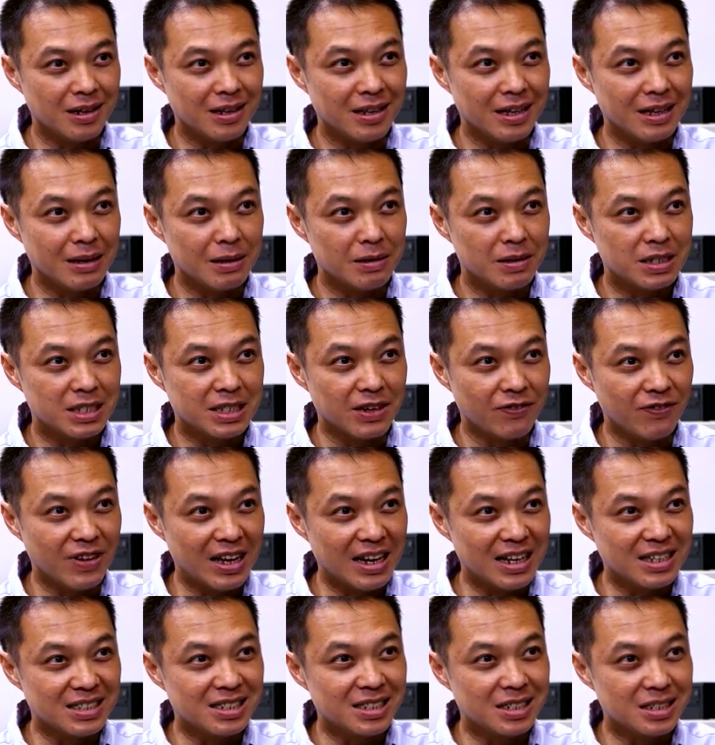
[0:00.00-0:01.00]
the
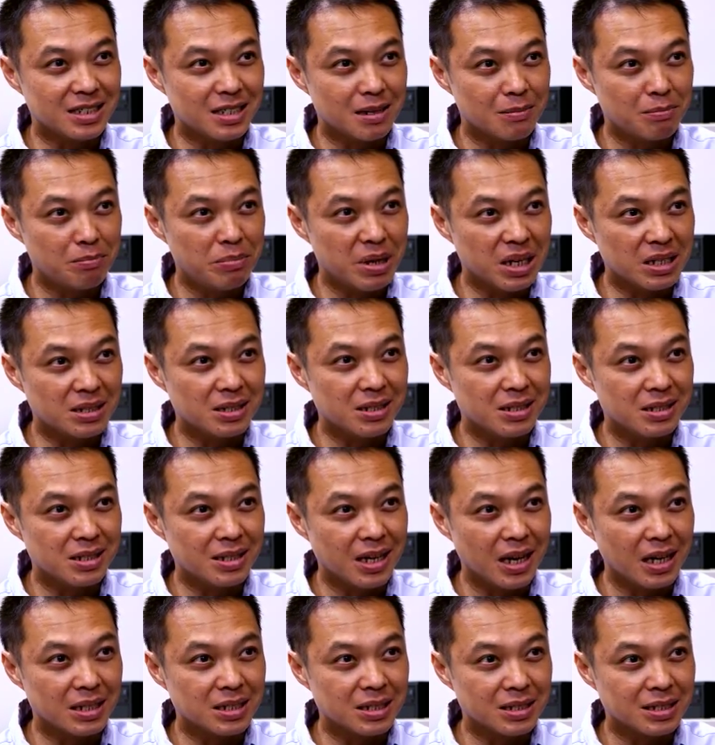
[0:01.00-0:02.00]
surveillance system picks these
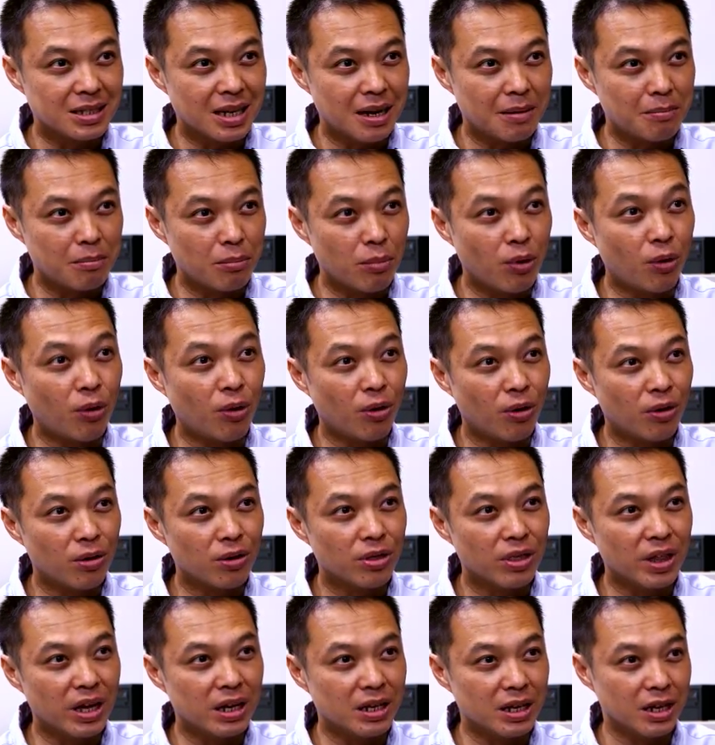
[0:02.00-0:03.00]
cases up more
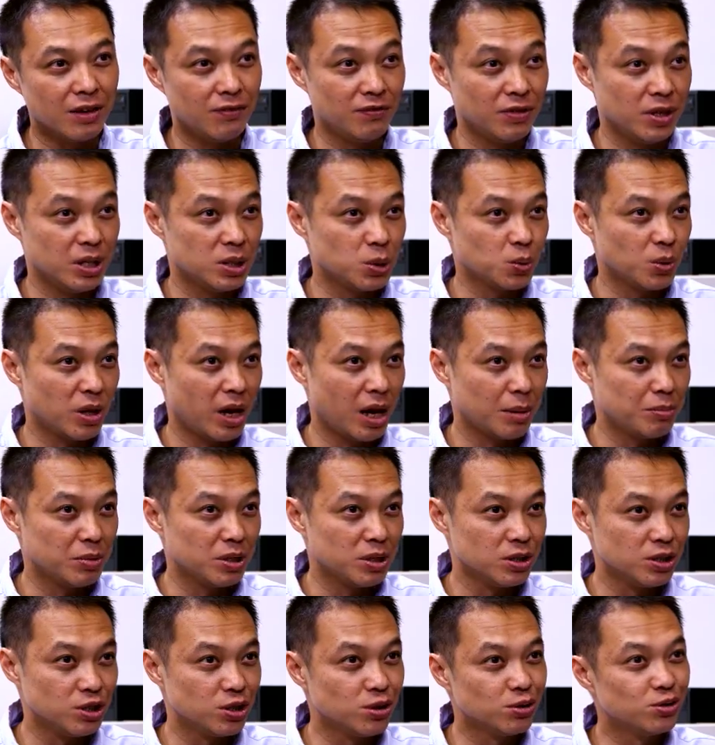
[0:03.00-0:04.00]
than if these would happen
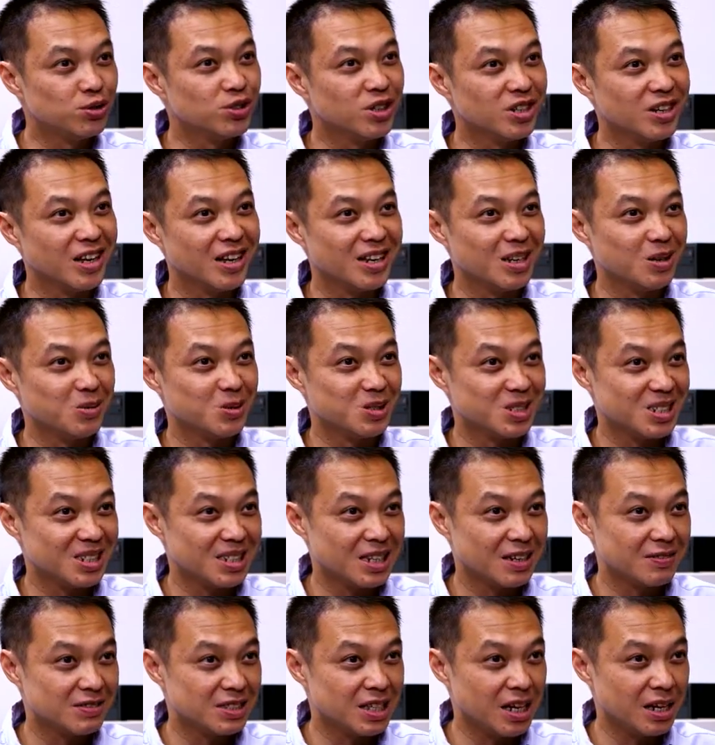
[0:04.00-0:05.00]
in children and they would just
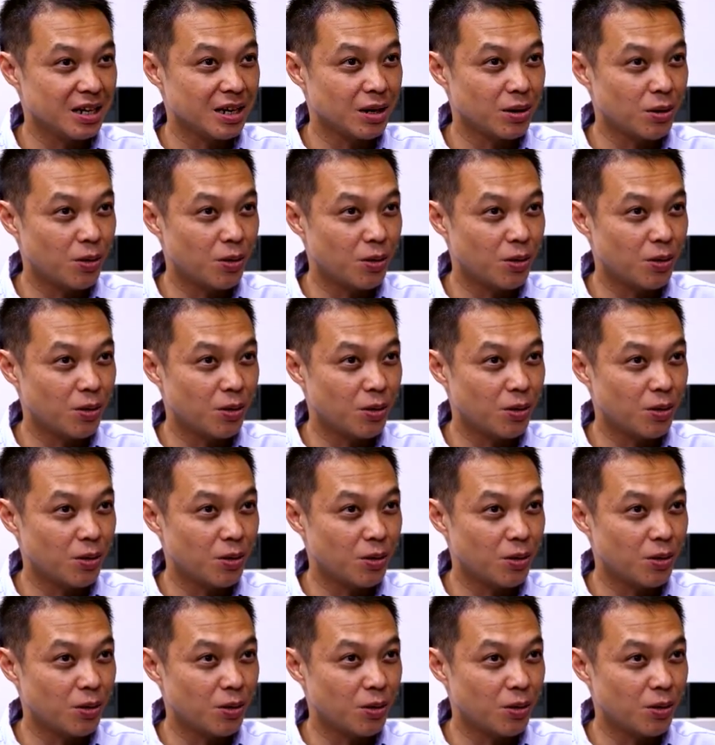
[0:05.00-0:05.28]
have stayed at